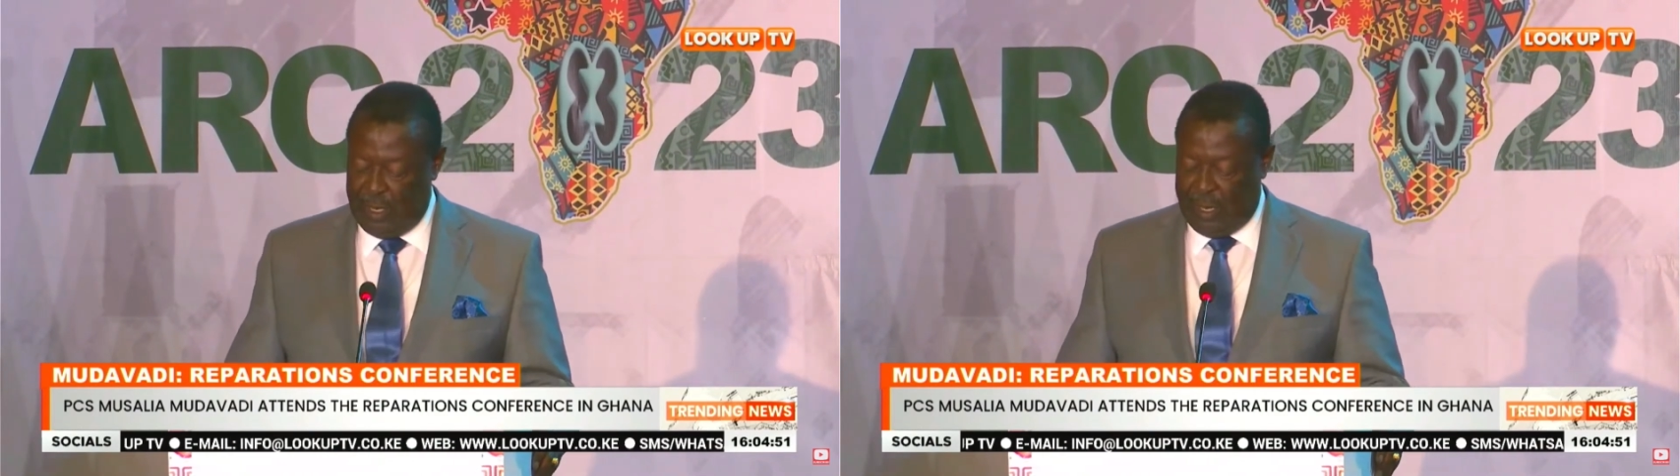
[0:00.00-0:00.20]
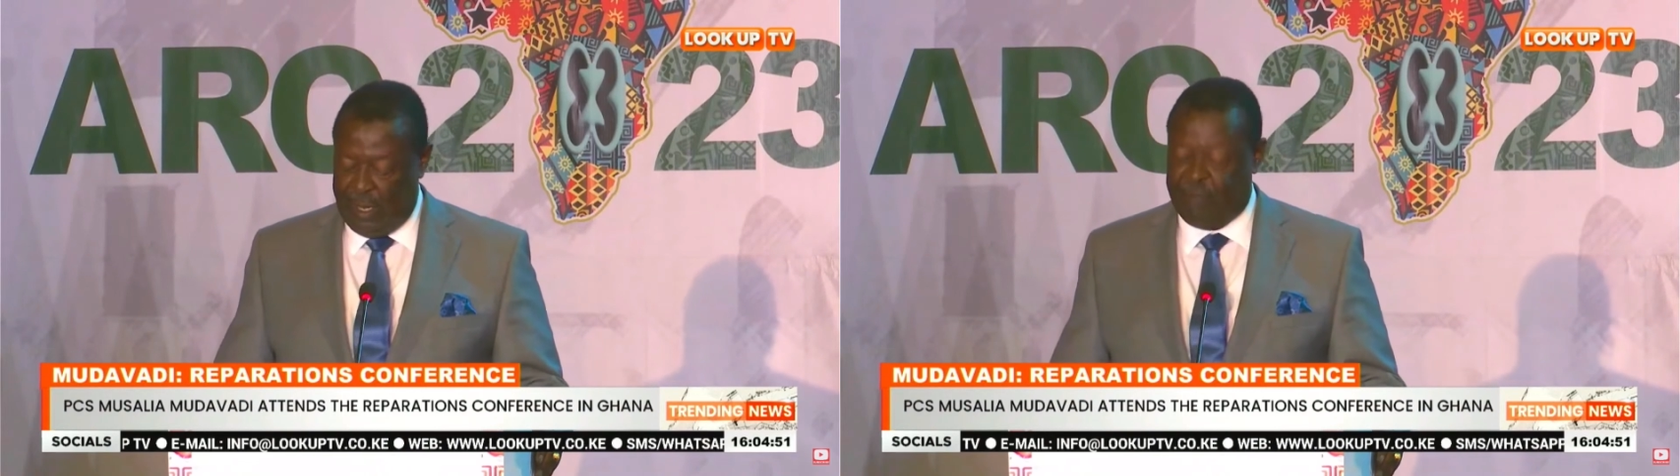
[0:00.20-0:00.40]

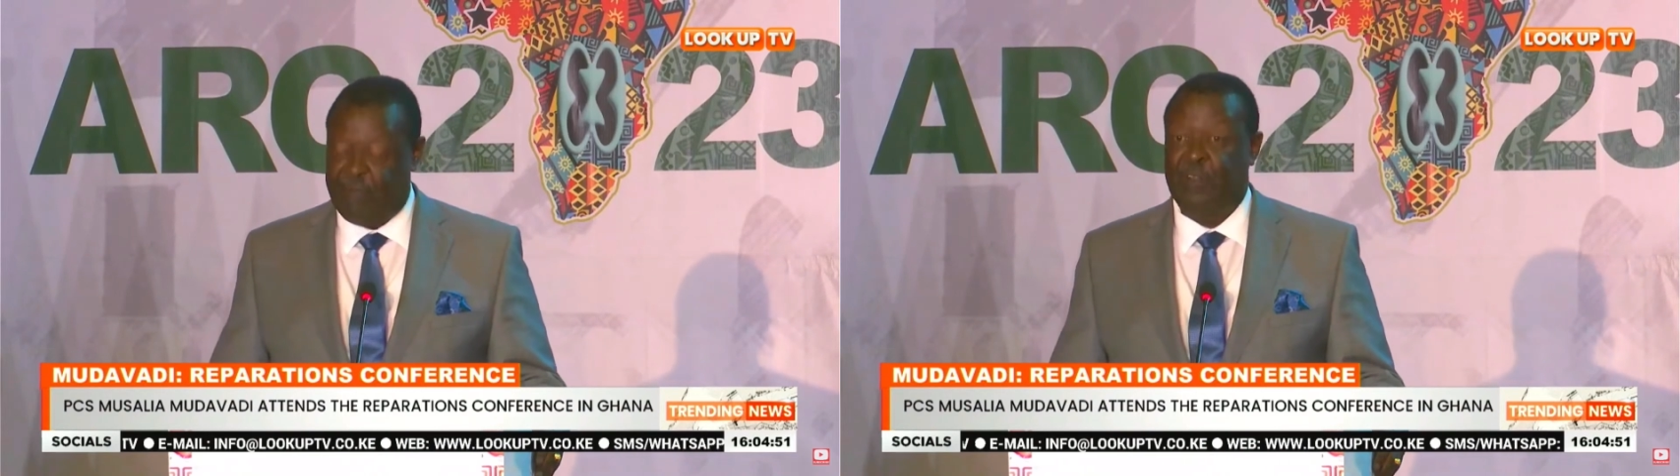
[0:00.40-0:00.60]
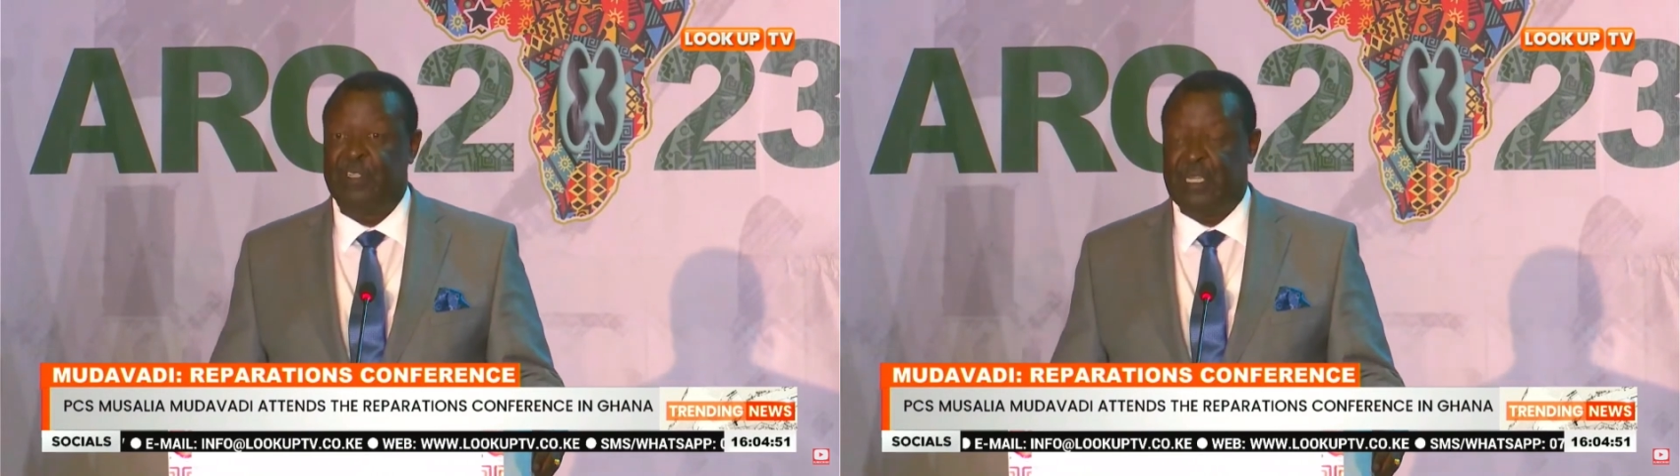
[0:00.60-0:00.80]

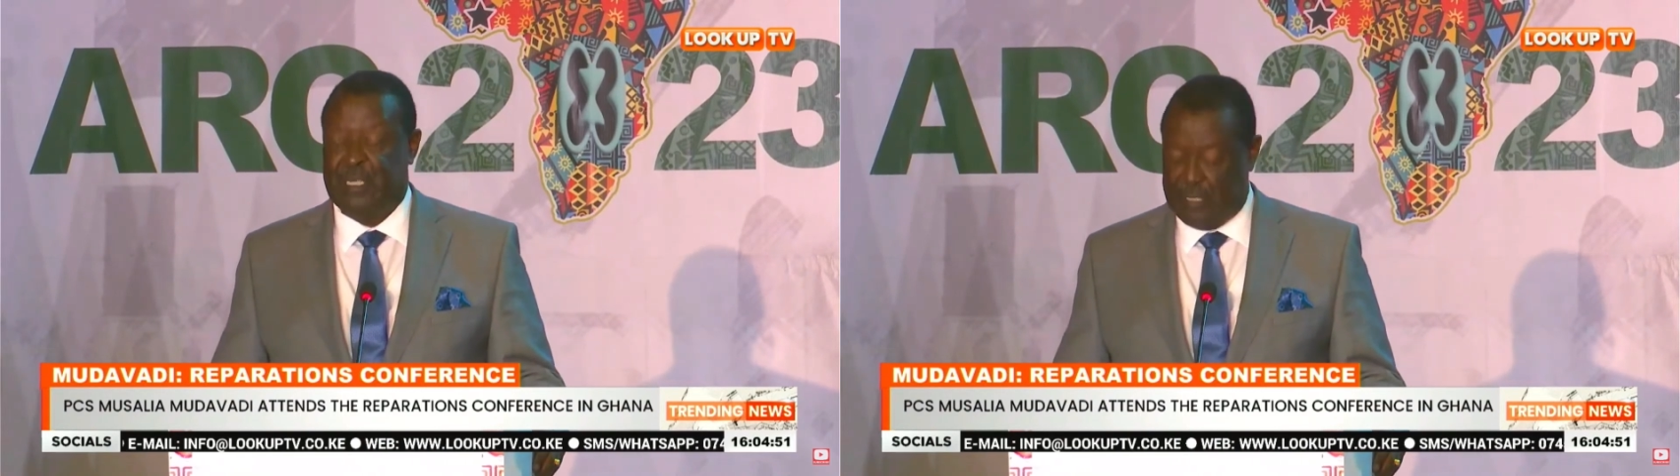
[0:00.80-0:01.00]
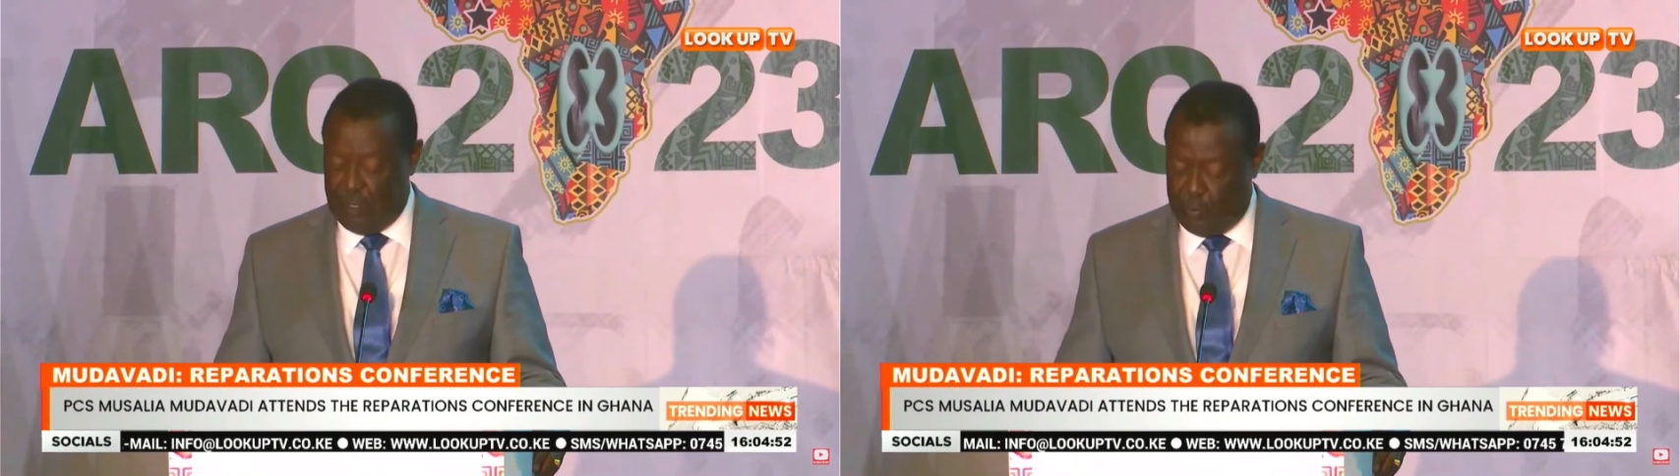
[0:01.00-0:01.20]
affords us
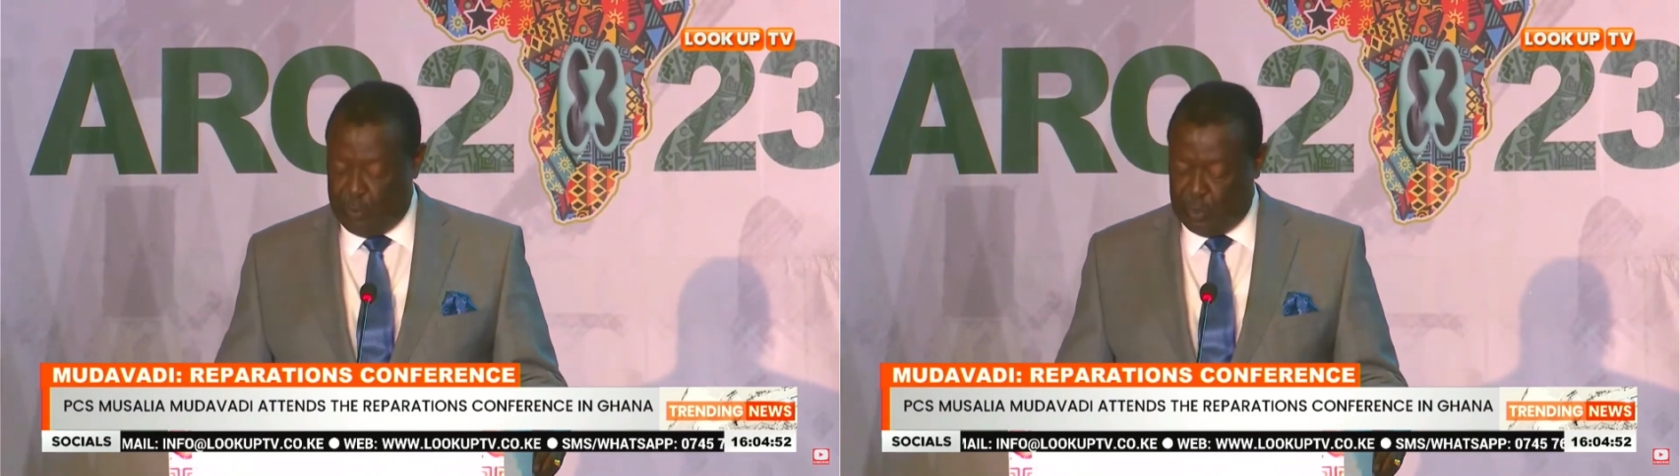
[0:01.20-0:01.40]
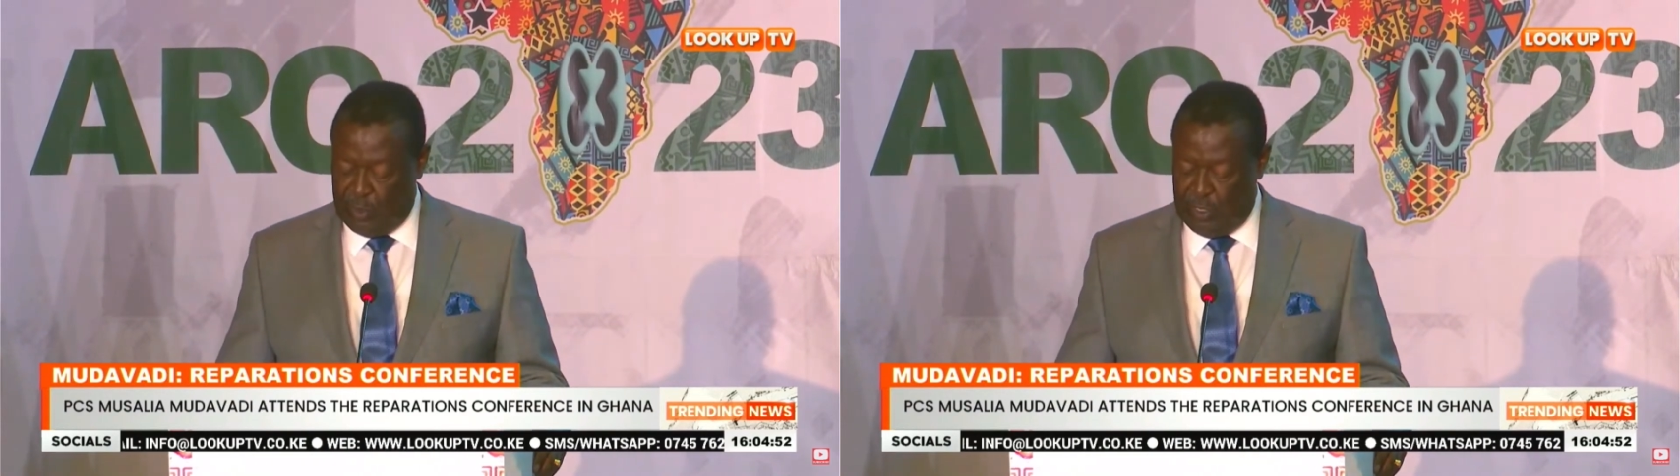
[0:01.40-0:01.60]
the
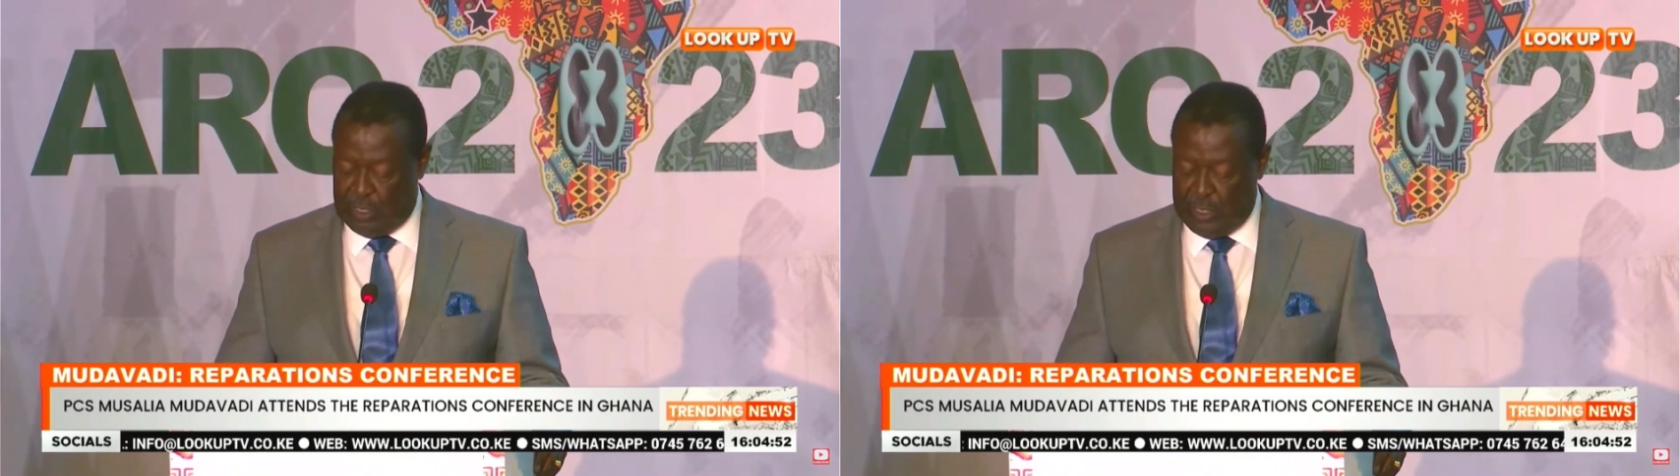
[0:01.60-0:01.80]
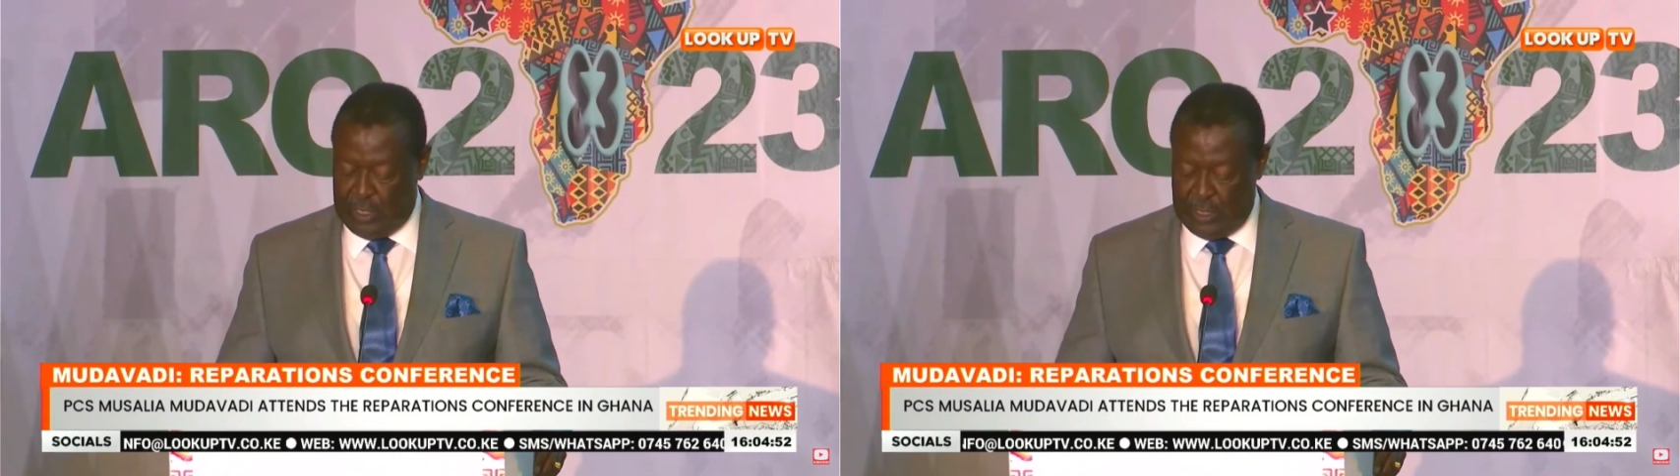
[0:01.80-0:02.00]

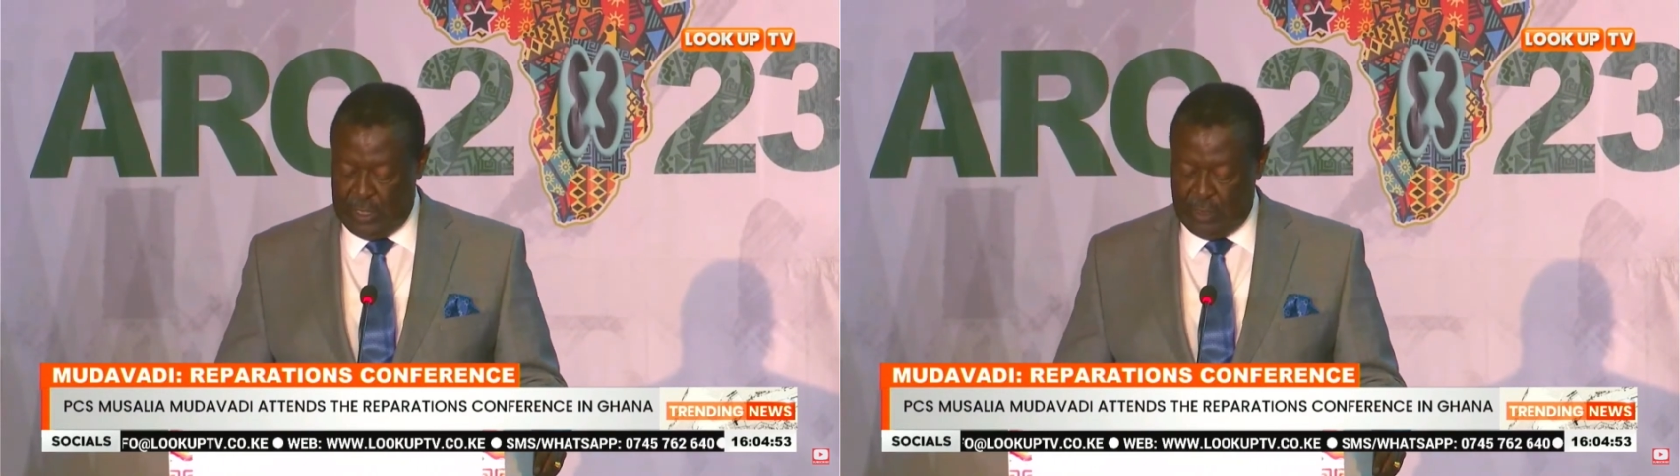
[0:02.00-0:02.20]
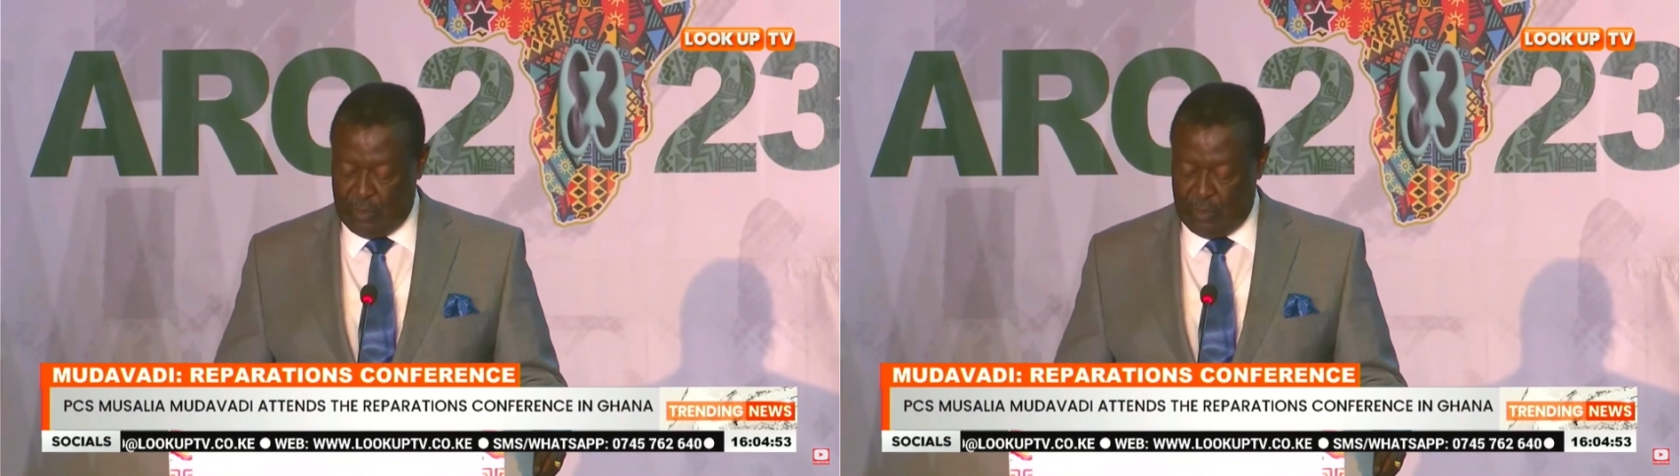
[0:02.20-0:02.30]
opportunity to